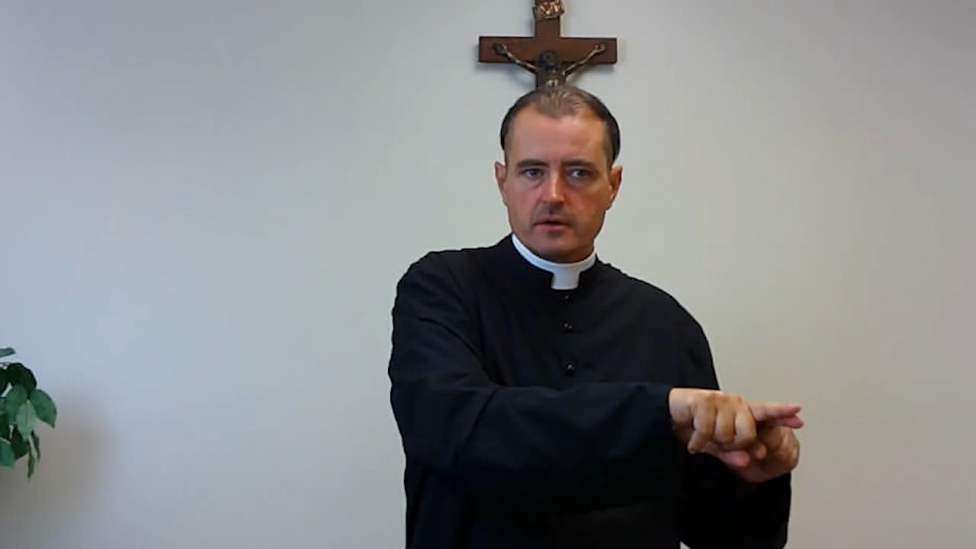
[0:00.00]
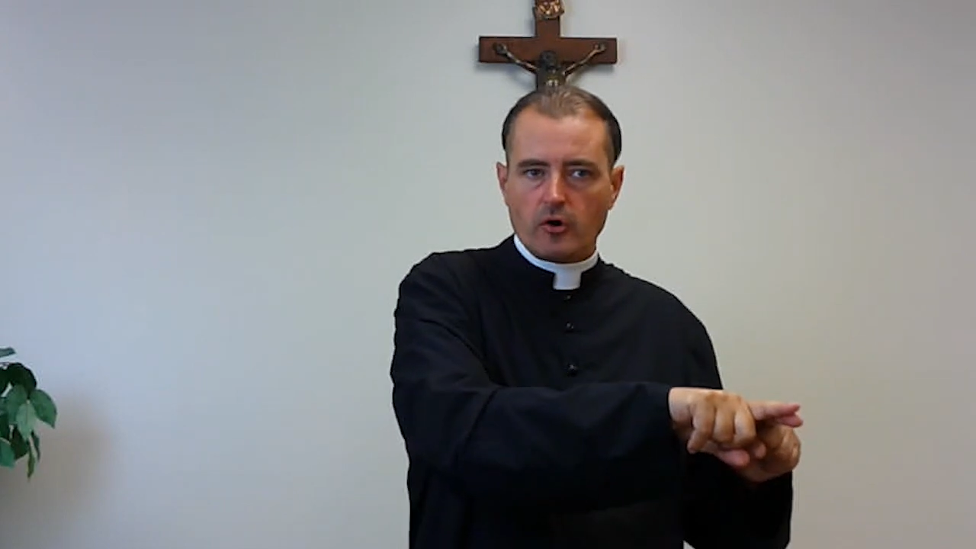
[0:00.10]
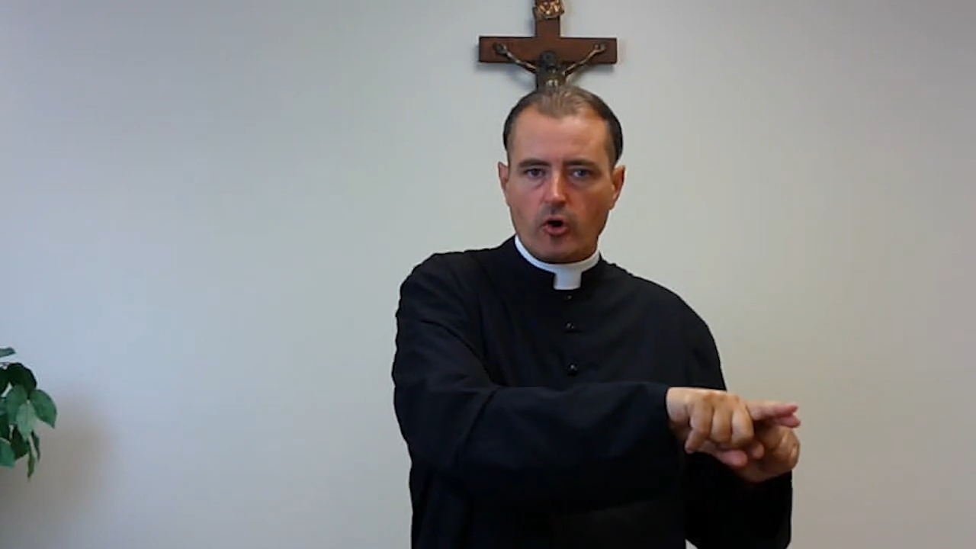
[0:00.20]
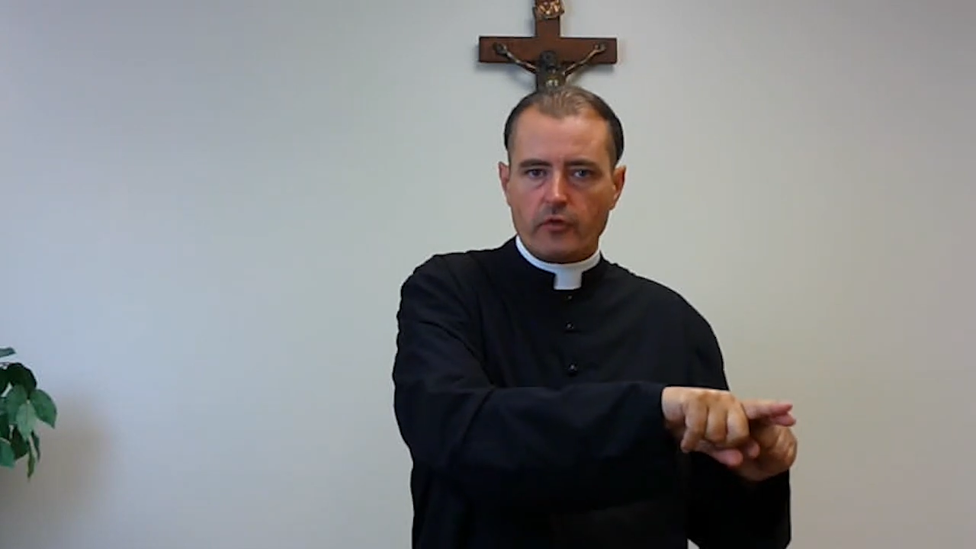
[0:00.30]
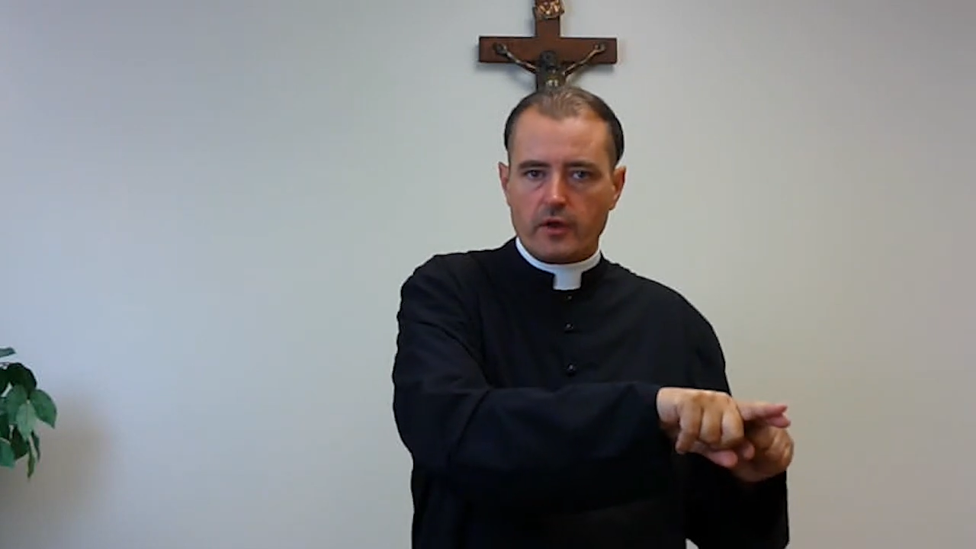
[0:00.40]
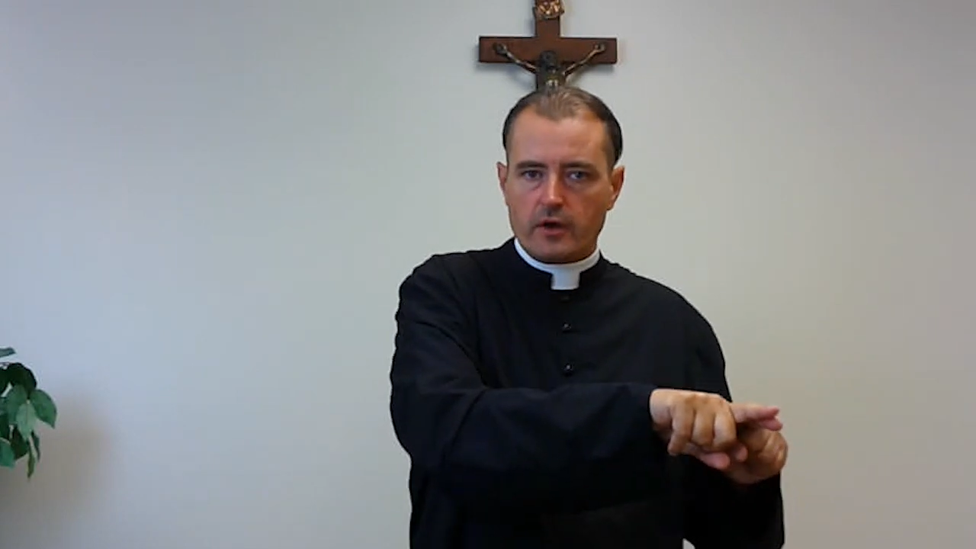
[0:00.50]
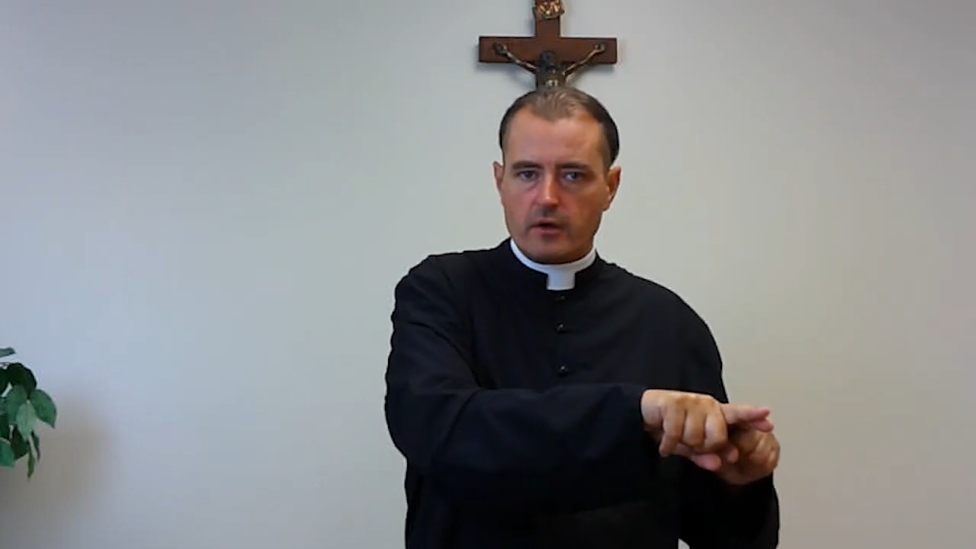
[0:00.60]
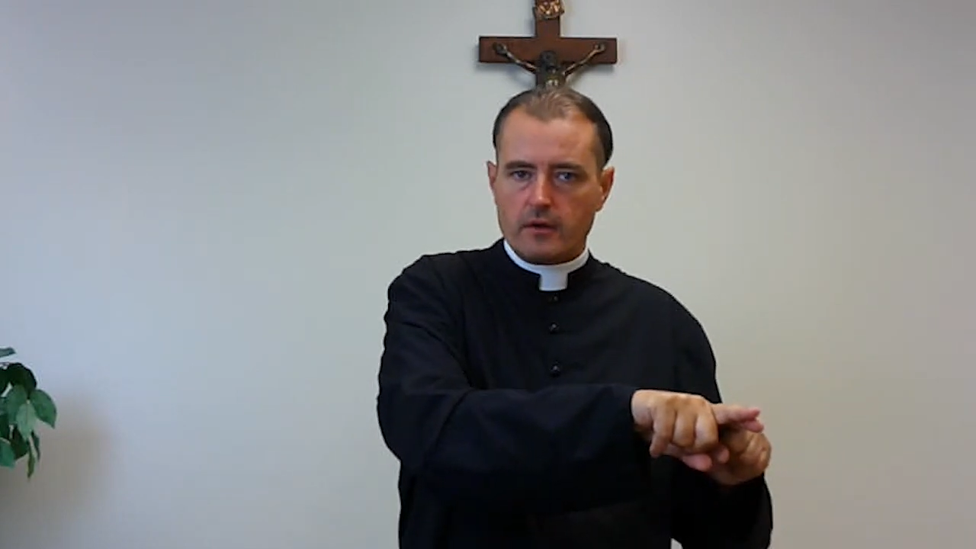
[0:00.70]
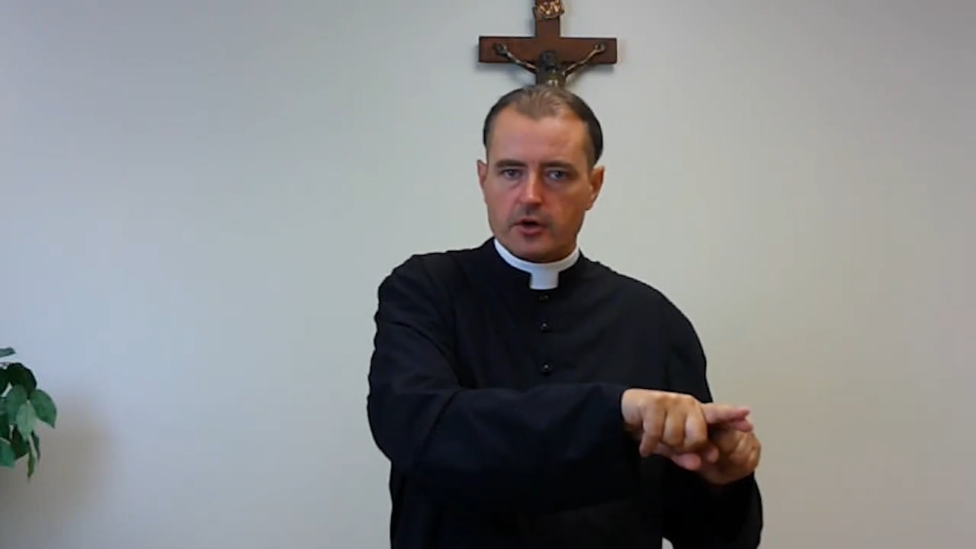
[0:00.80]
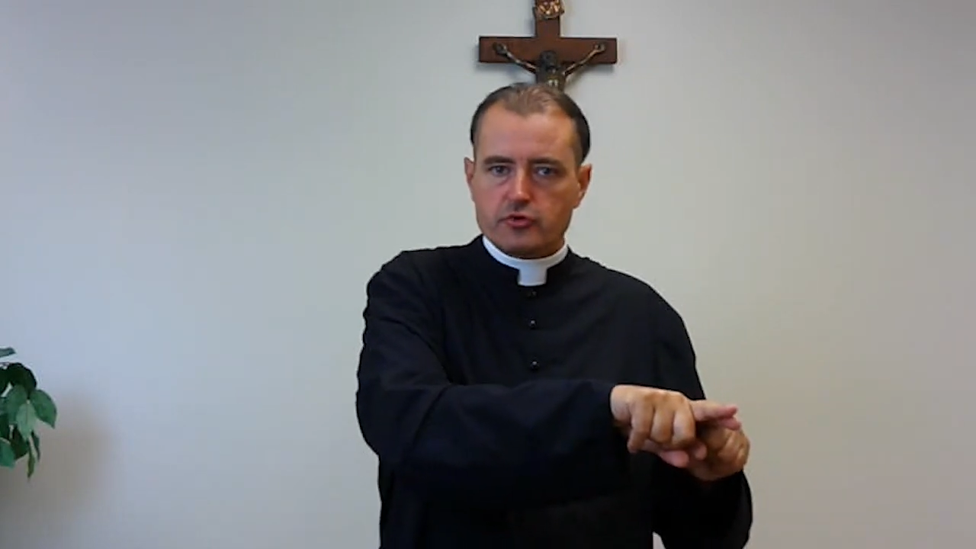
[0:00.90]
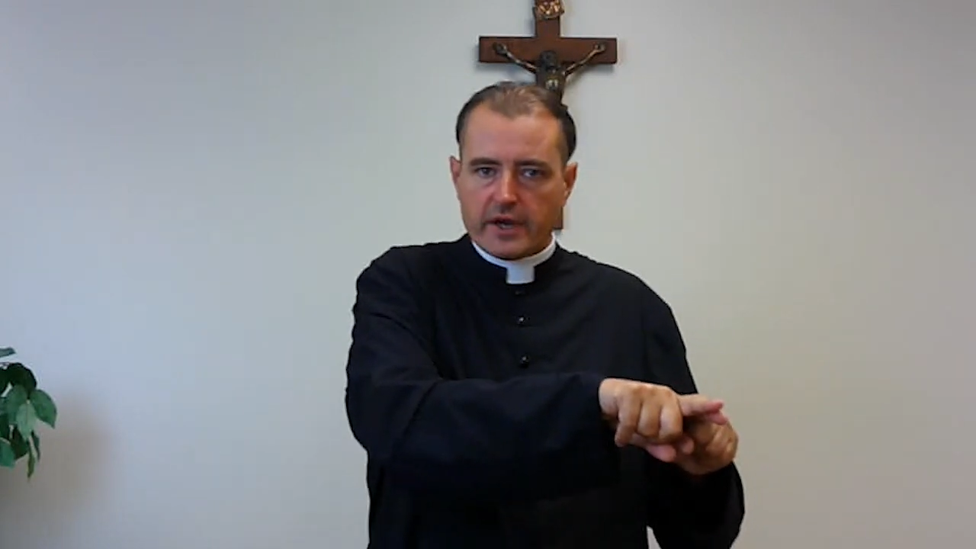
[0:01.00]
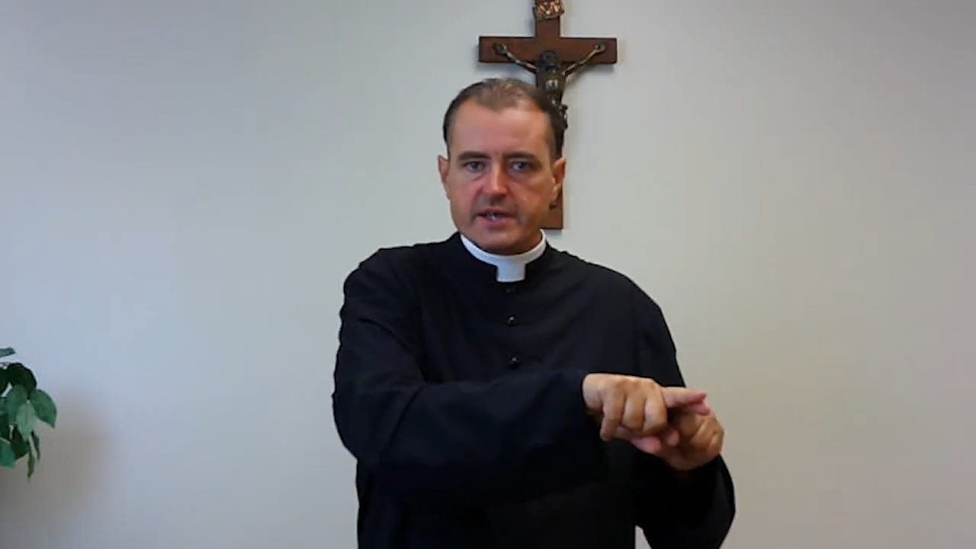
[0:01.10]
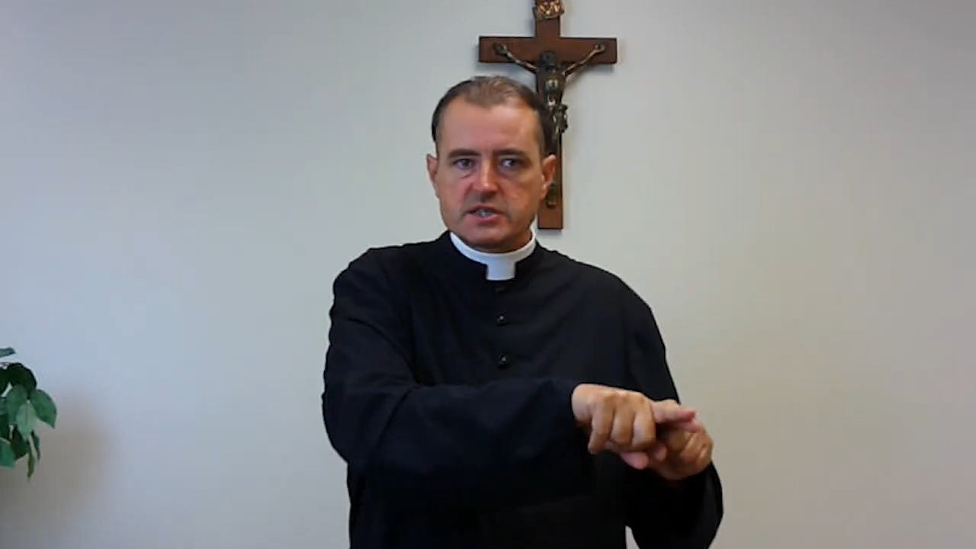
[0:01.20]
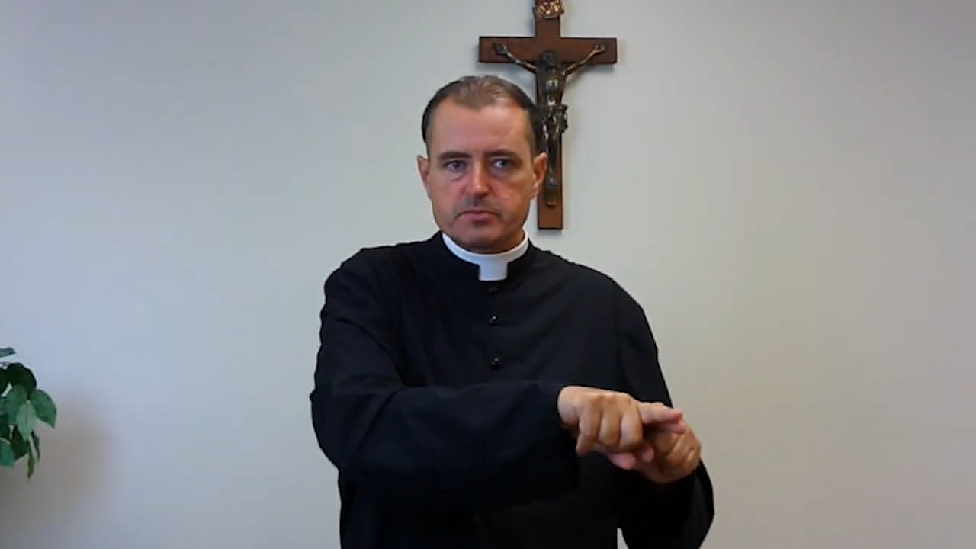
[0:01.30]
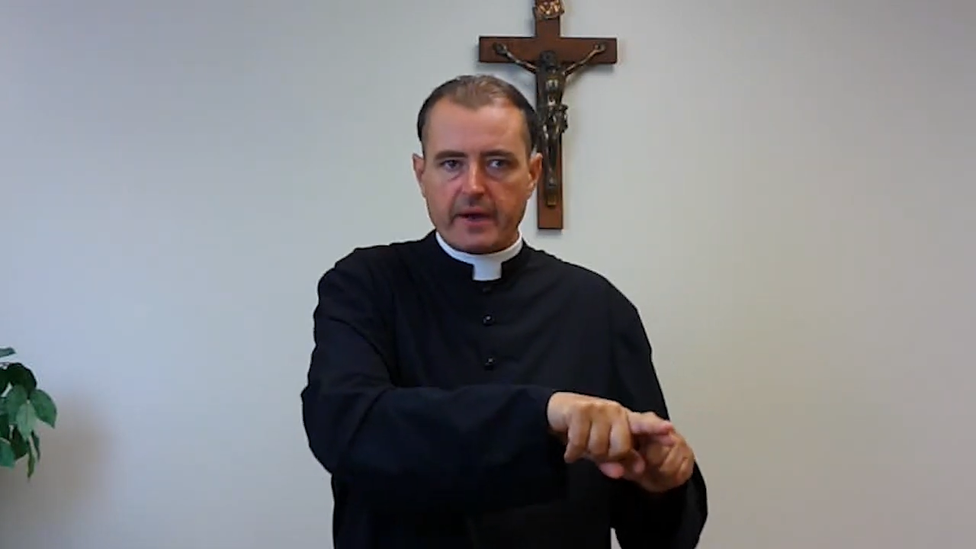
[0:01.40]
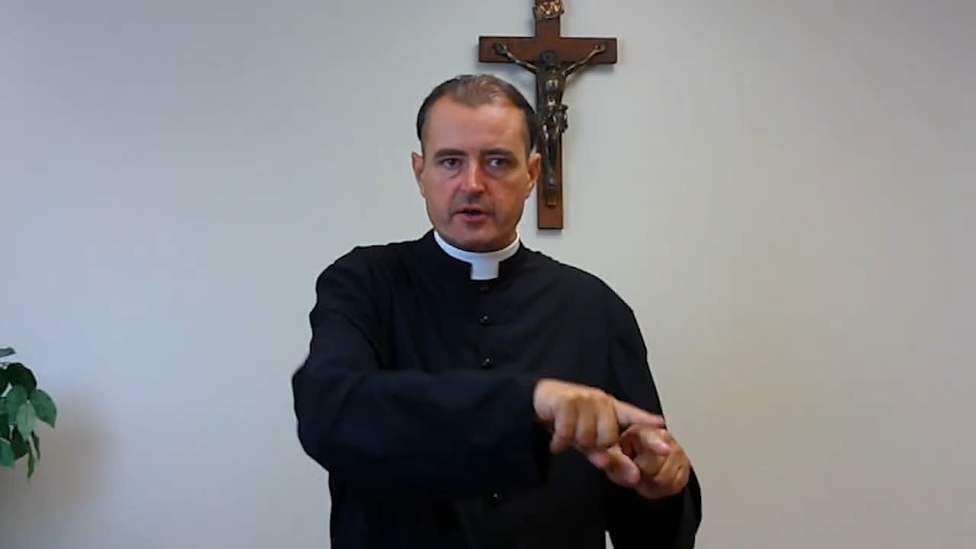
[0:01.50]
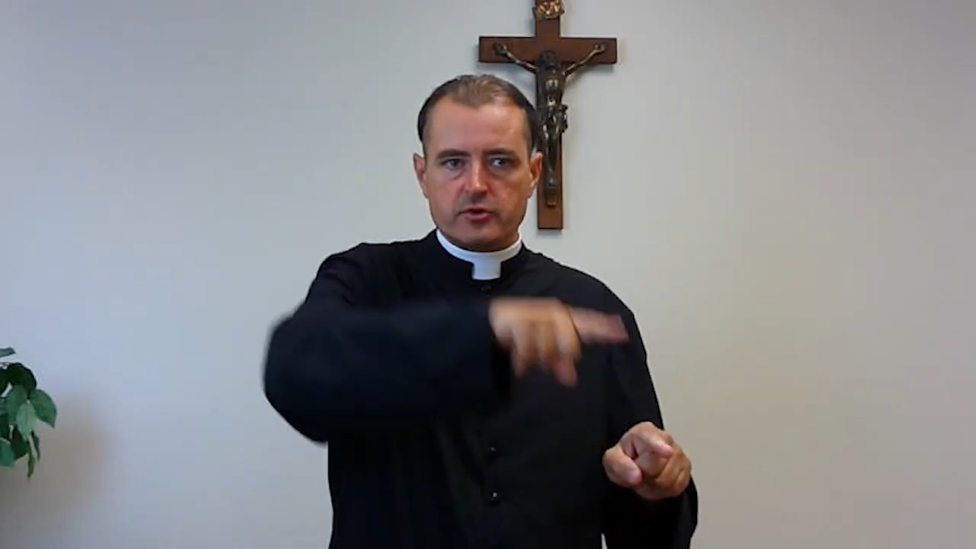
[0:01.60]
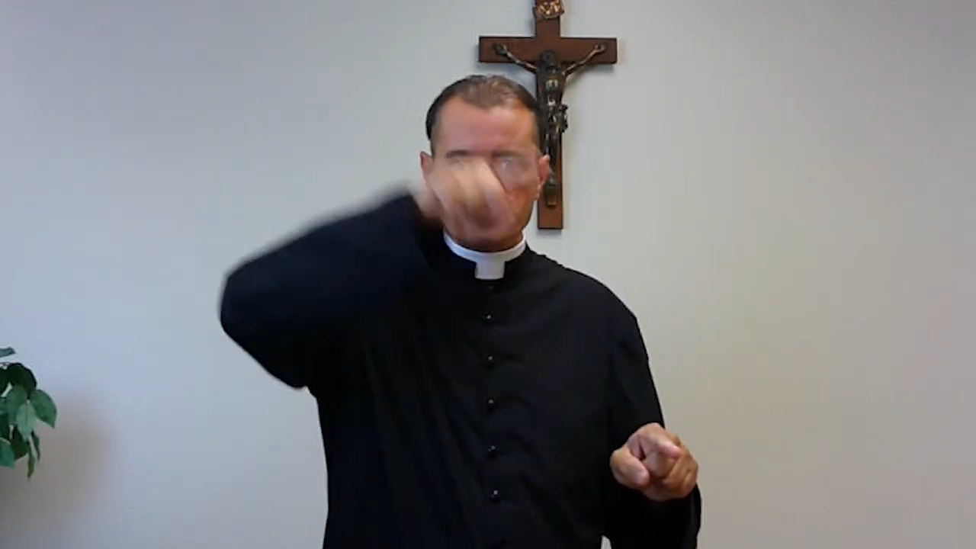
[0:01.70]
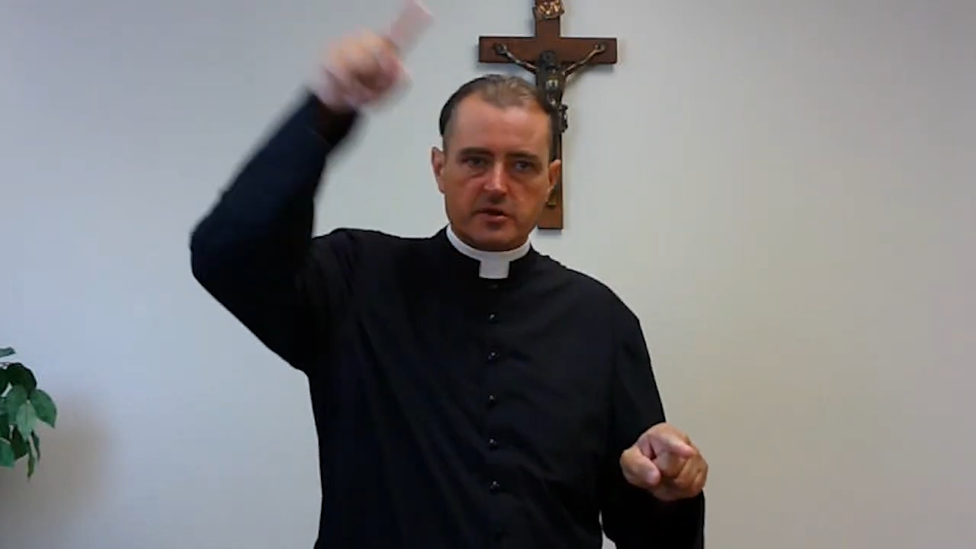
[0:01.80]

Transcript: on the grace spectrum